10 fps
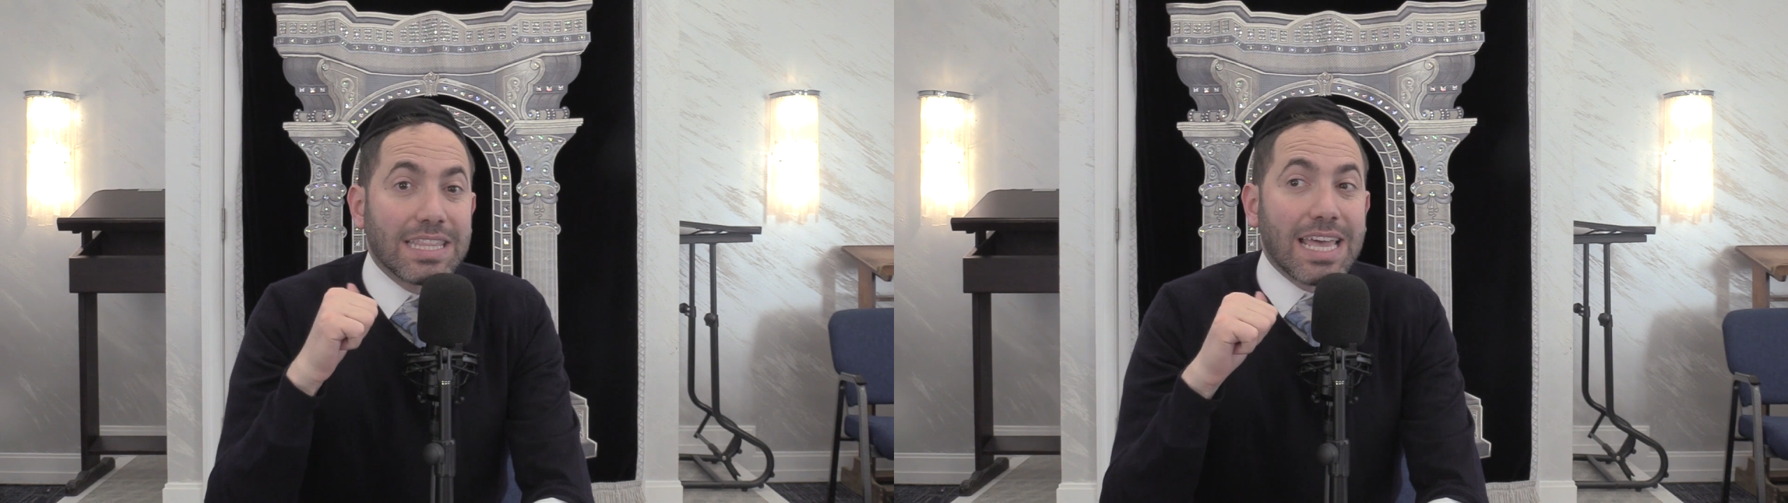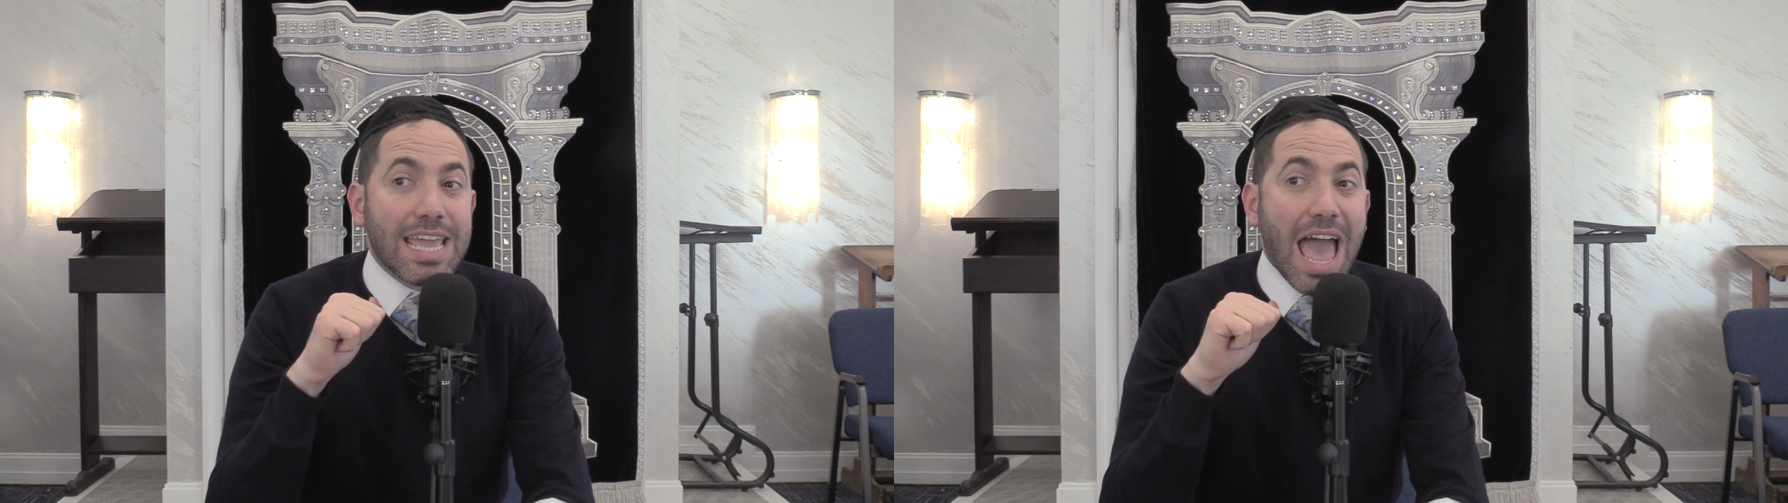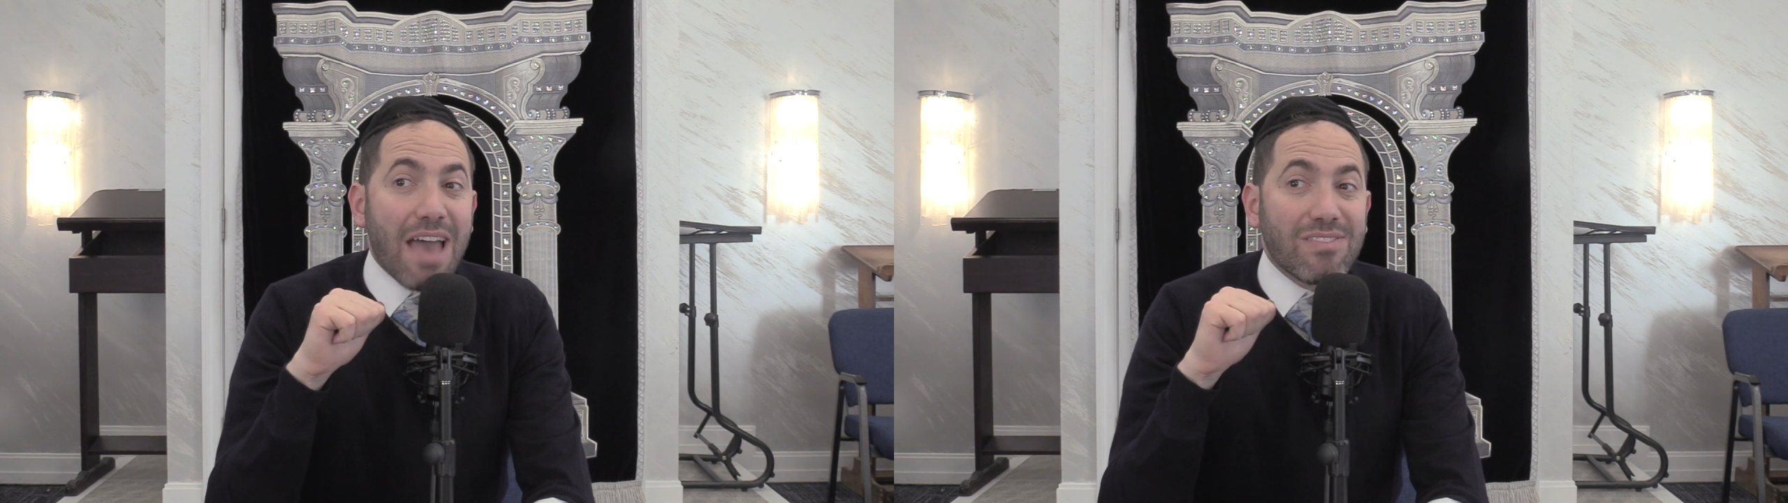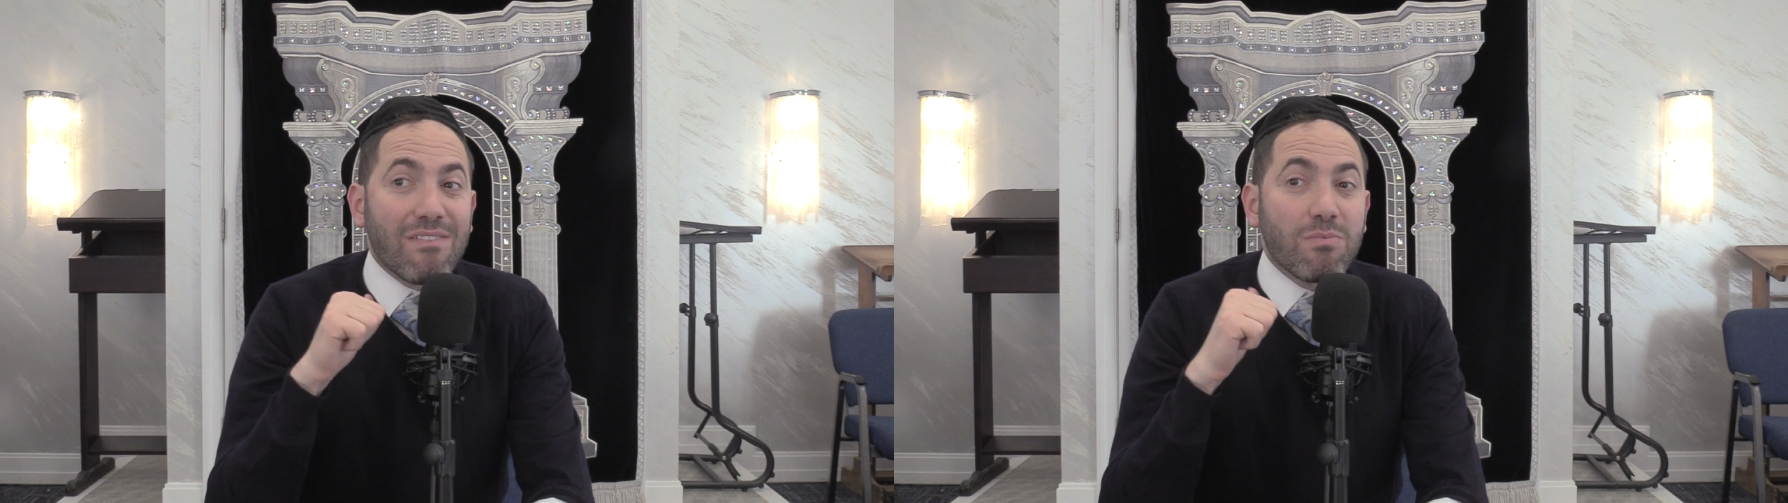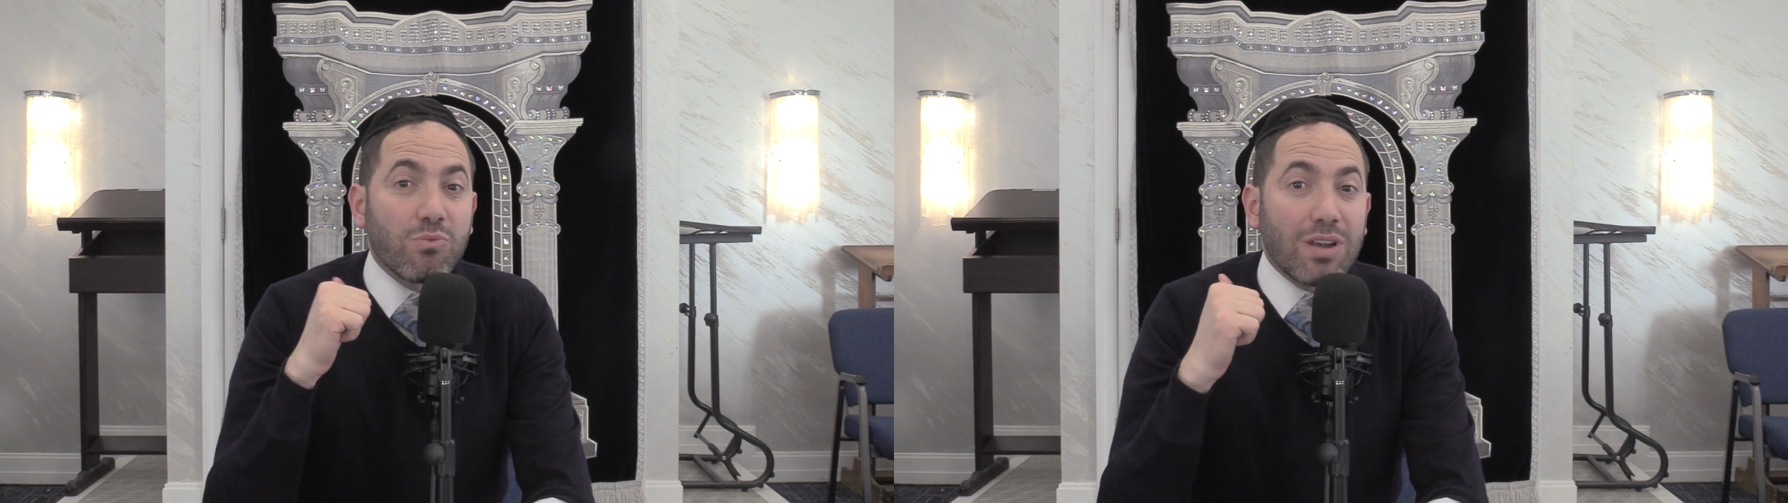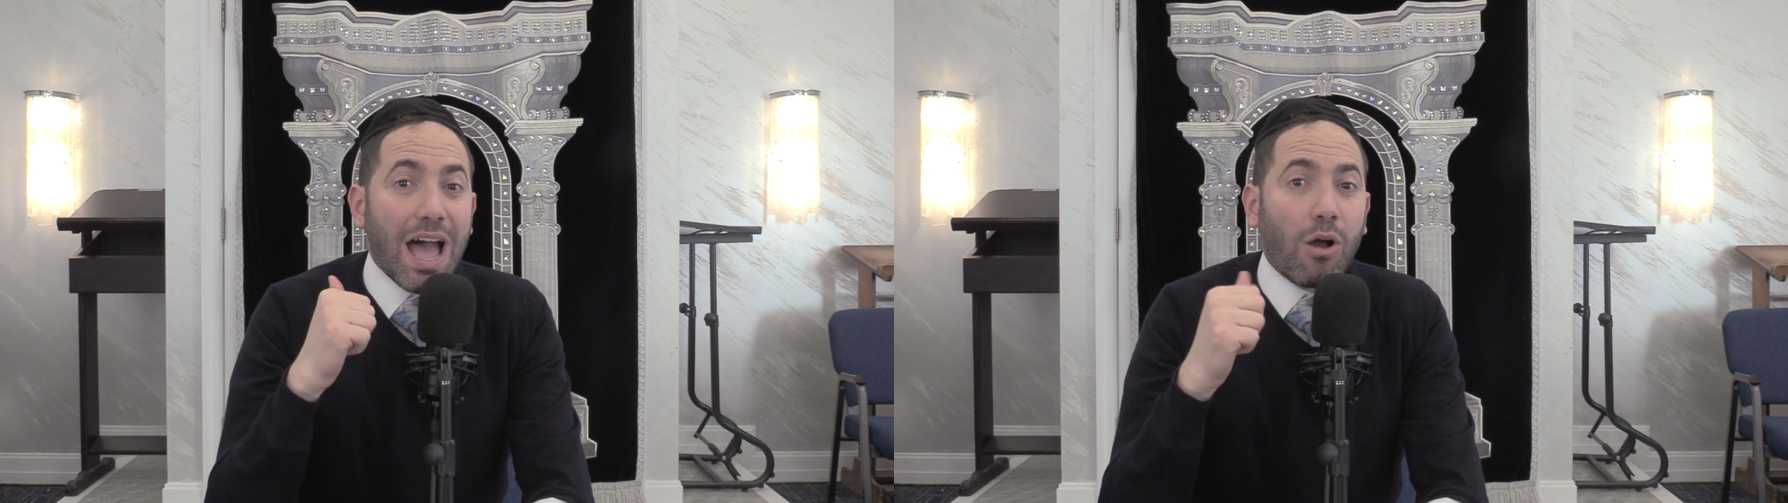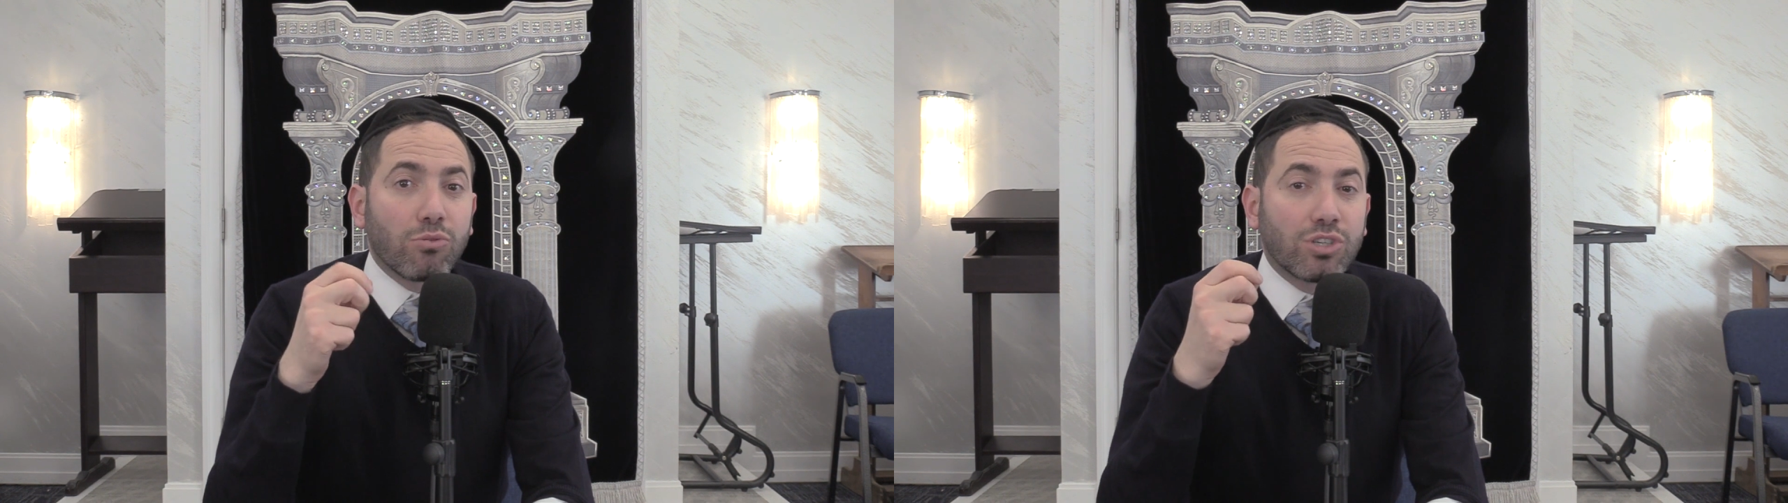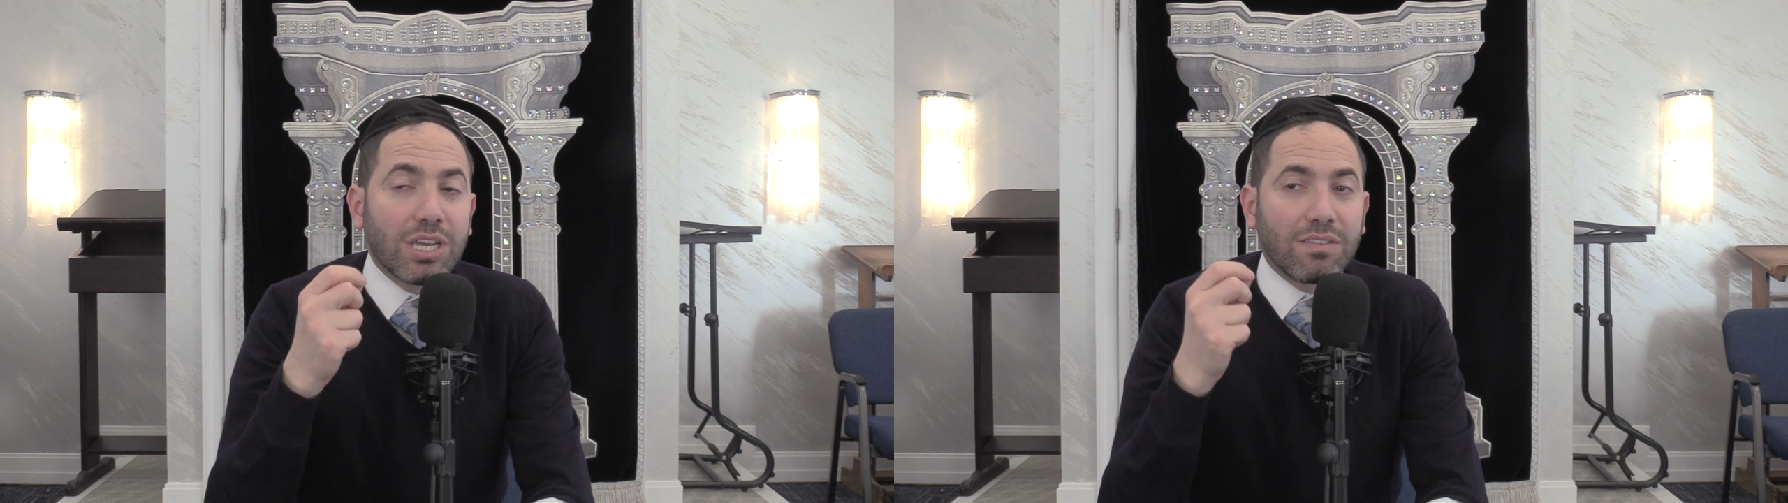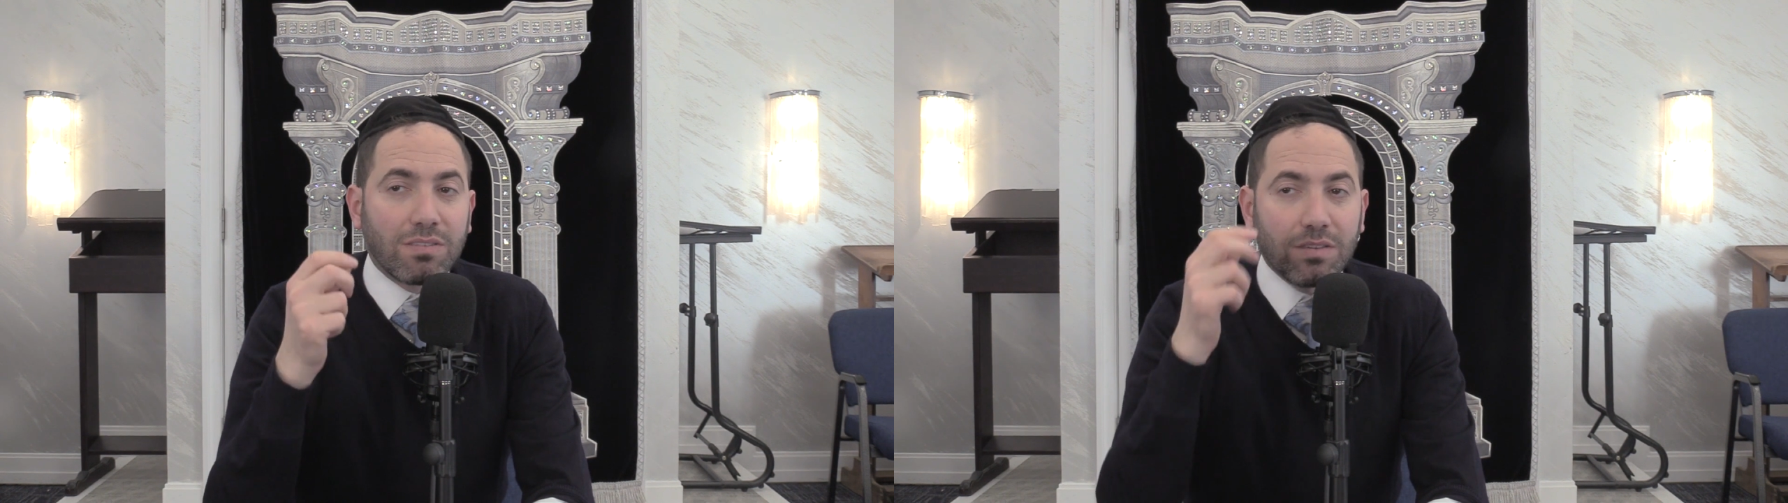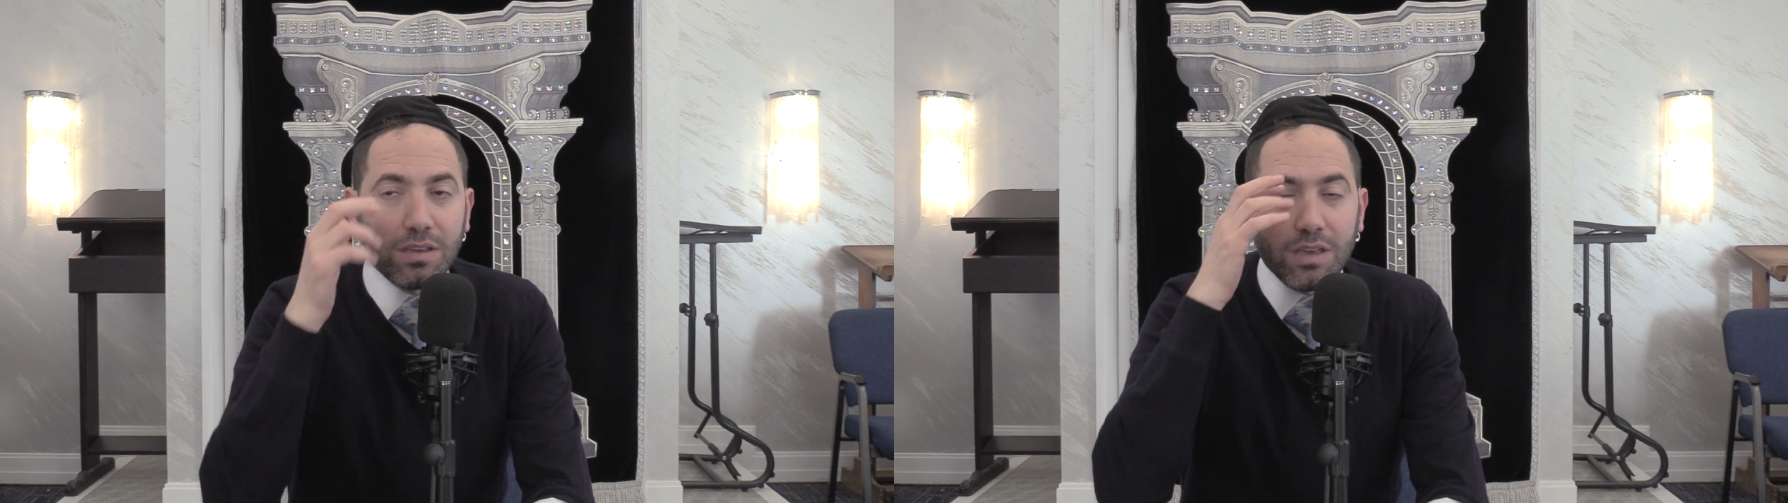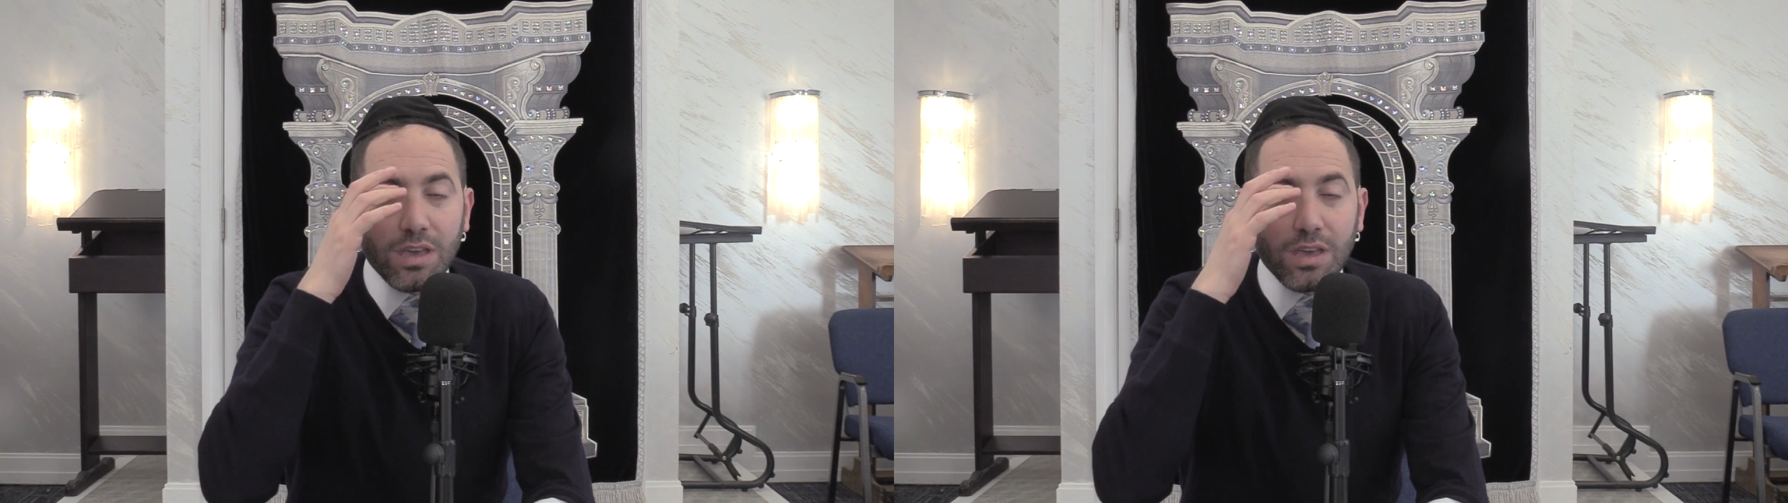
that you have to have emunah chushit.